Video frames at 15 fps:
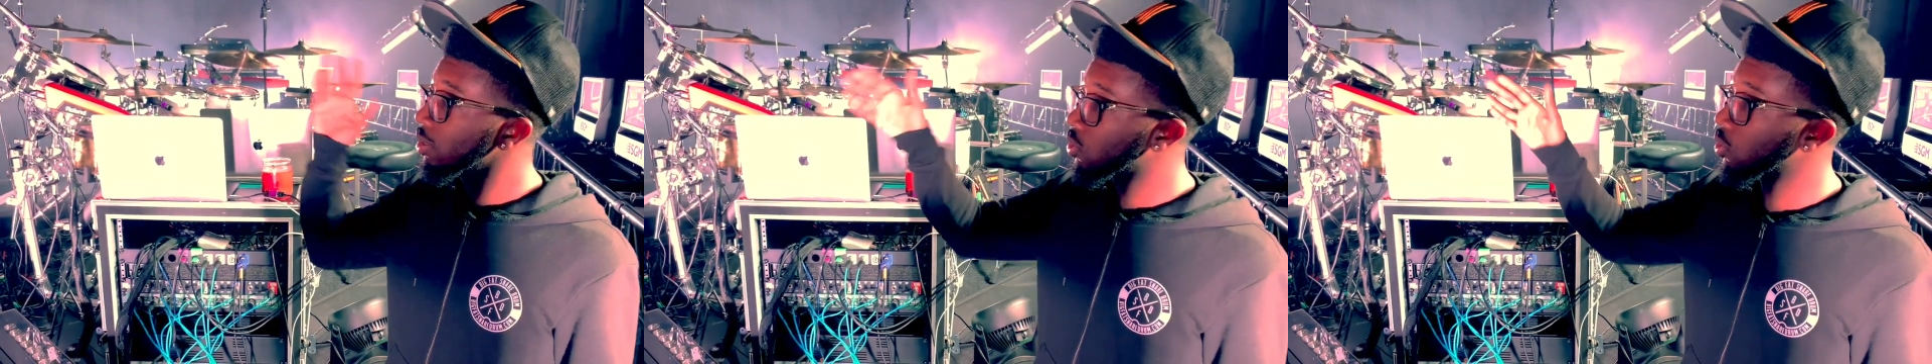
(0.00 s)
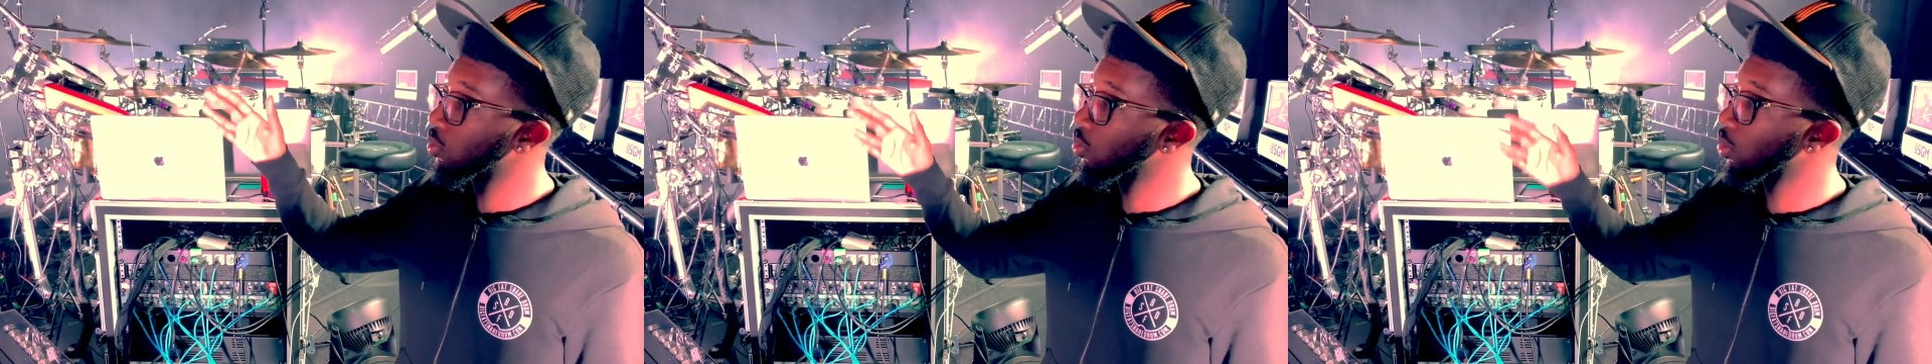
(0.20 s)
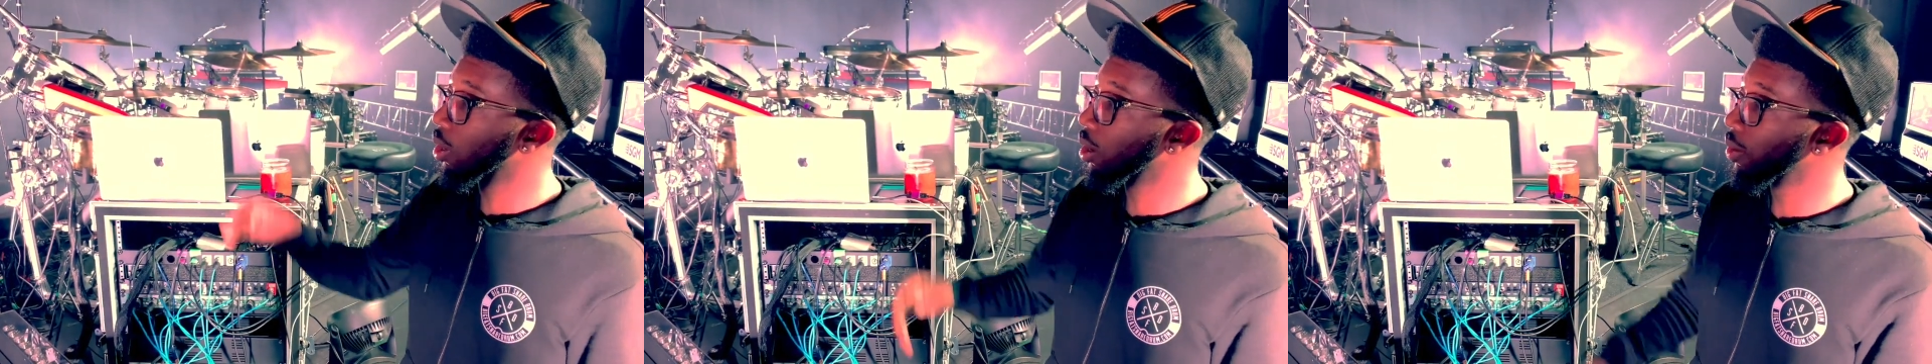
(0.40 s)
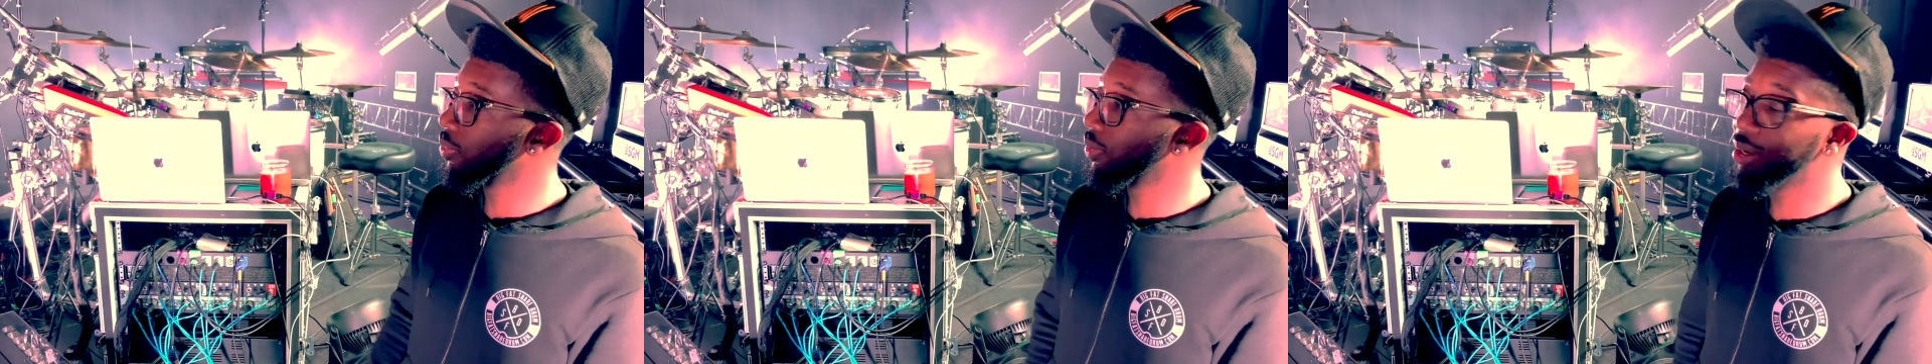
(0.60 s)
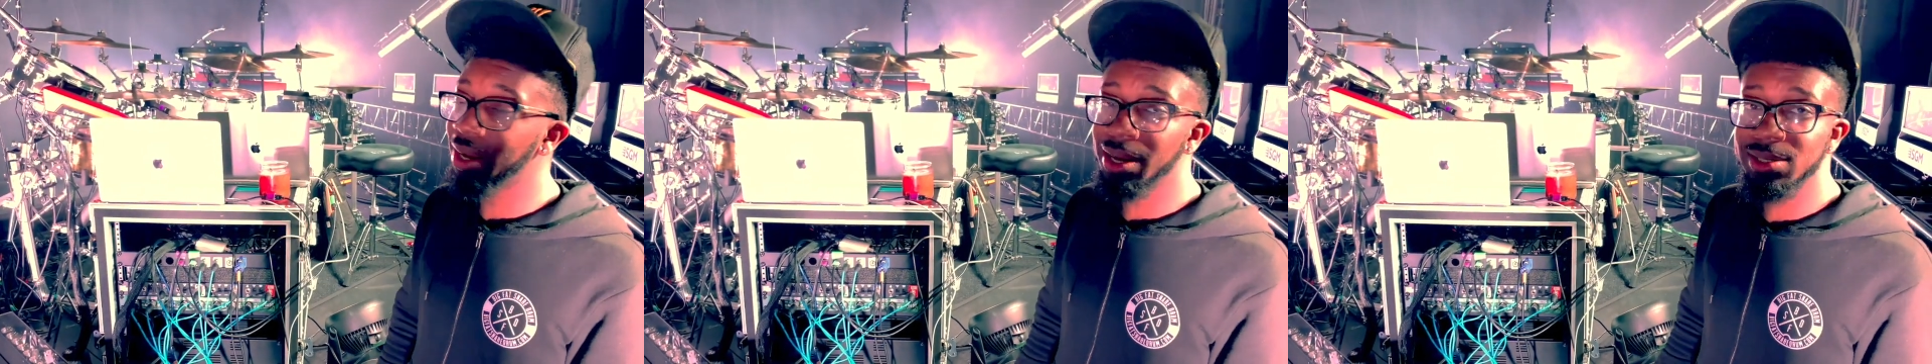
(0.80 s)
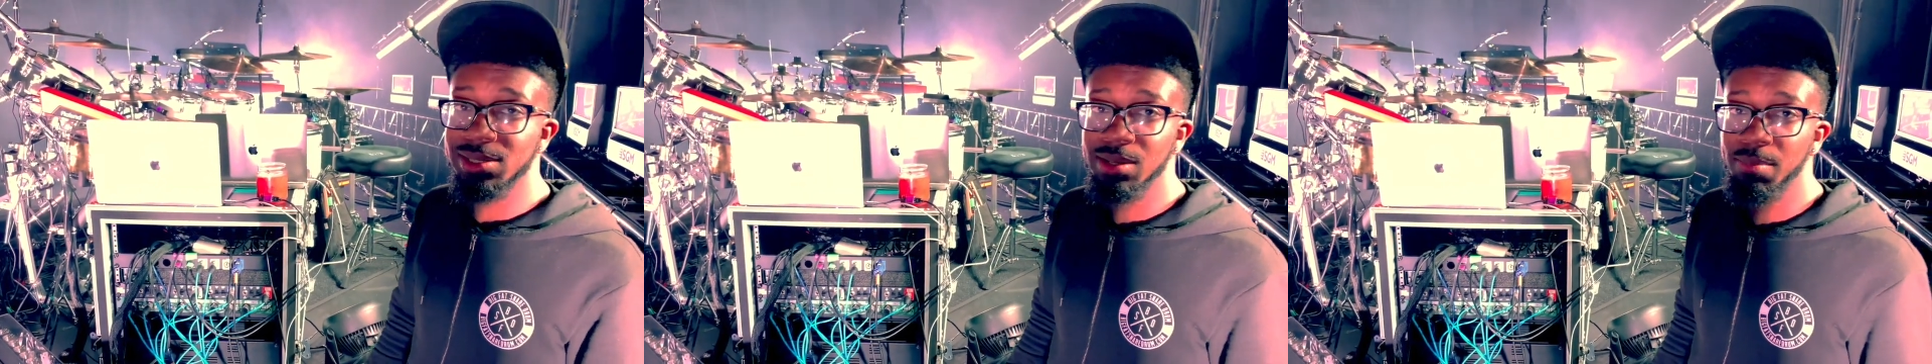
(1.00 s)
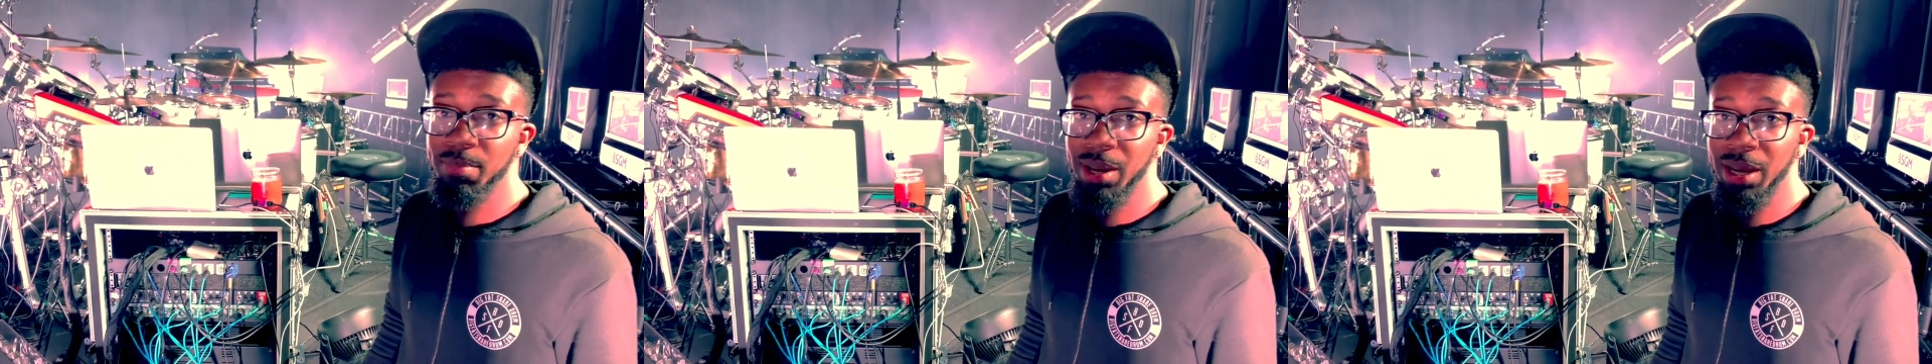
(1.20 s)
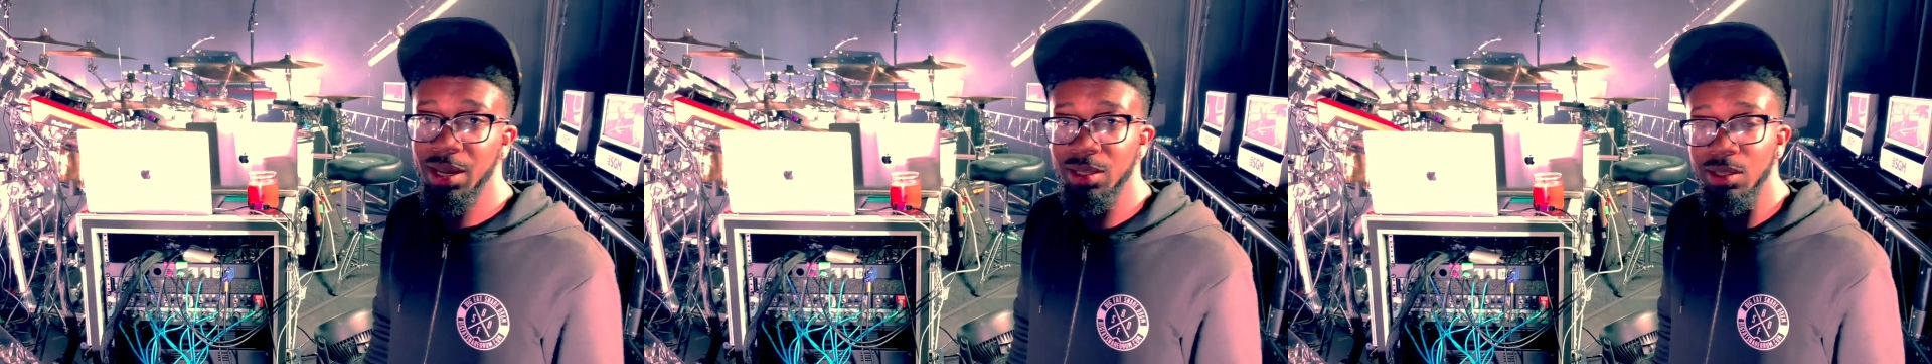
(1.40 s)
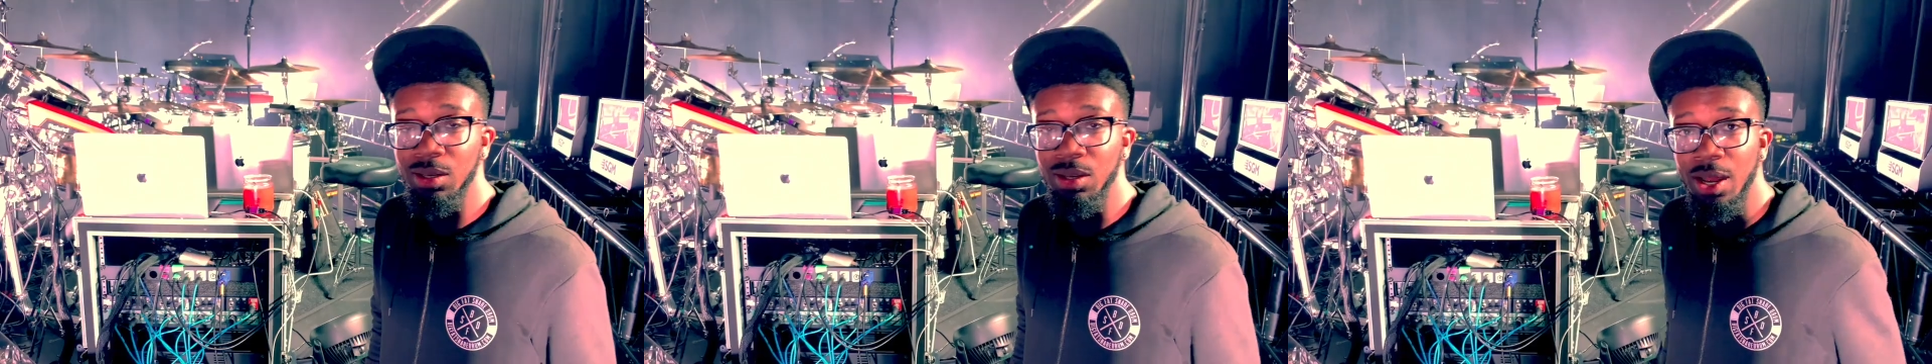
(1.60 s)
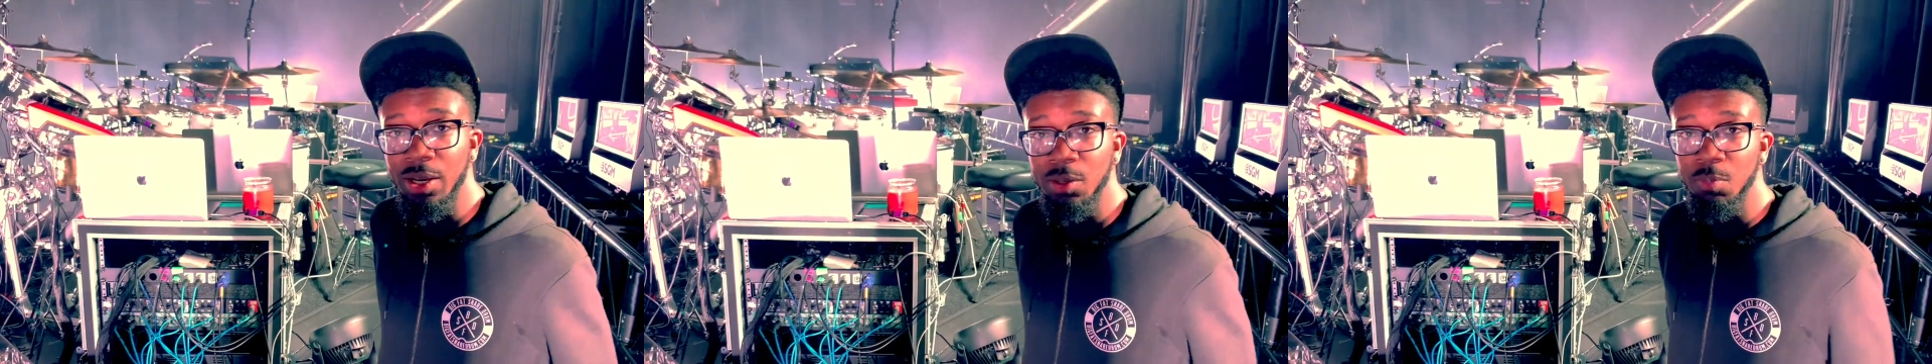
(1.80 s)
to uh, the guys in the back at the
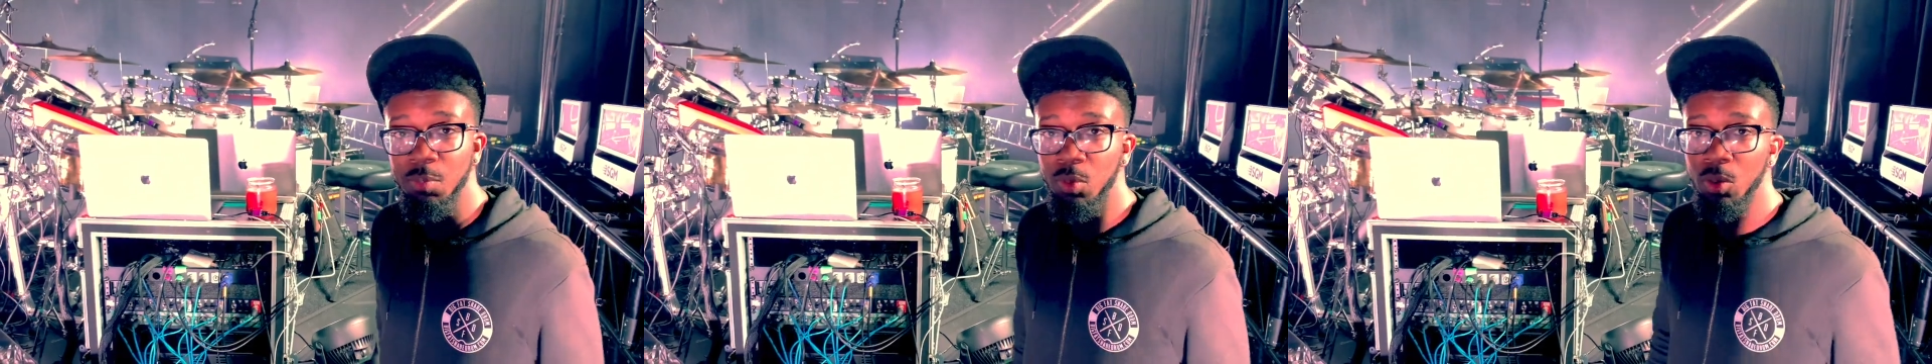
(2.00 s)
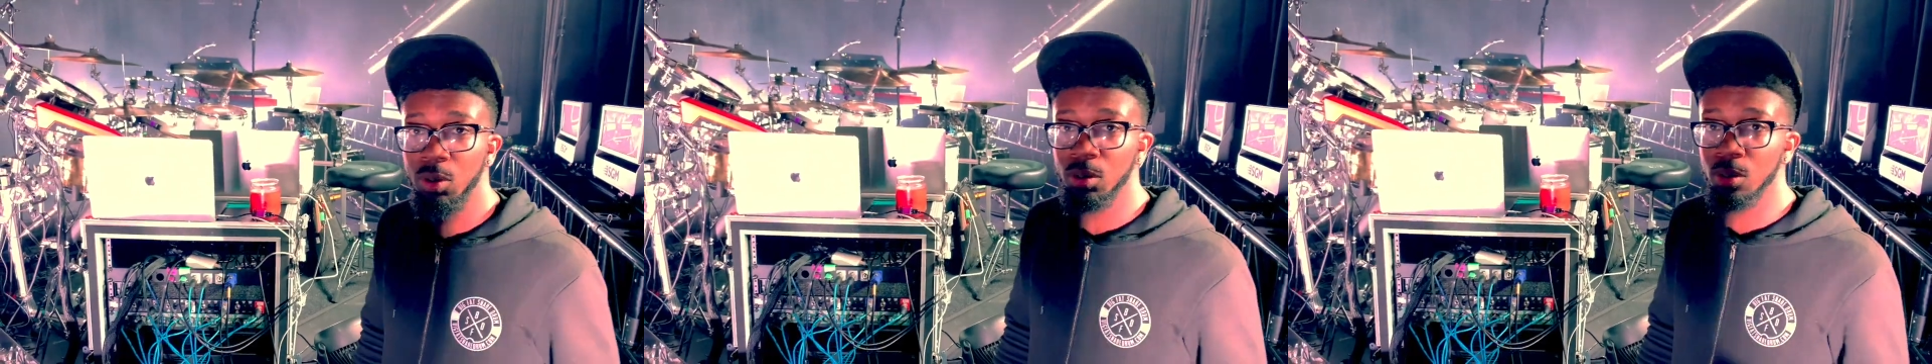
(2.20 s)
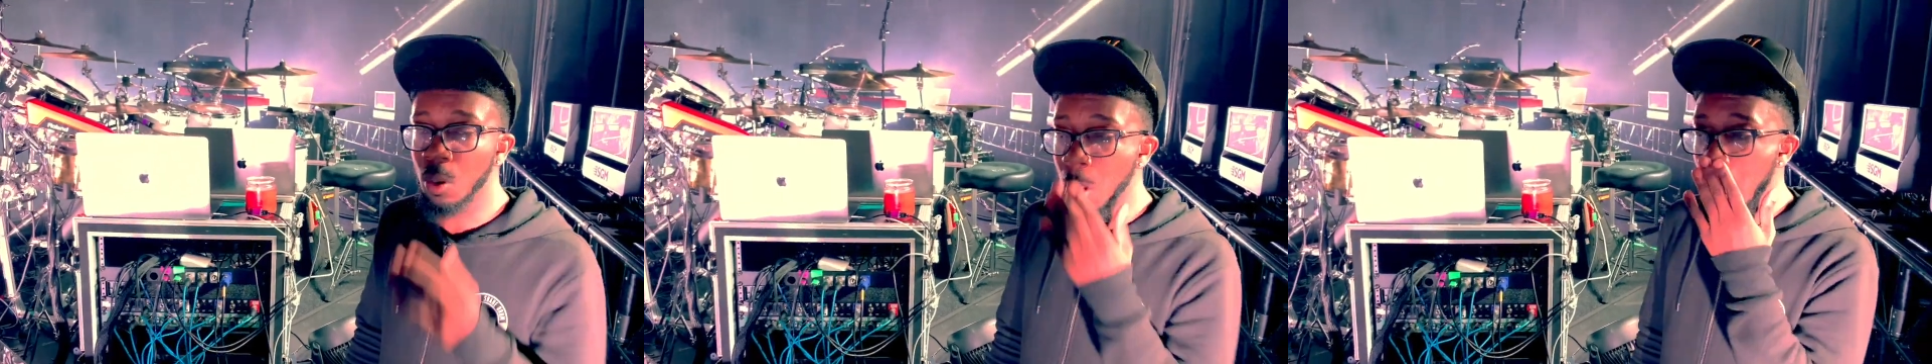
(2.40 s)
lighting board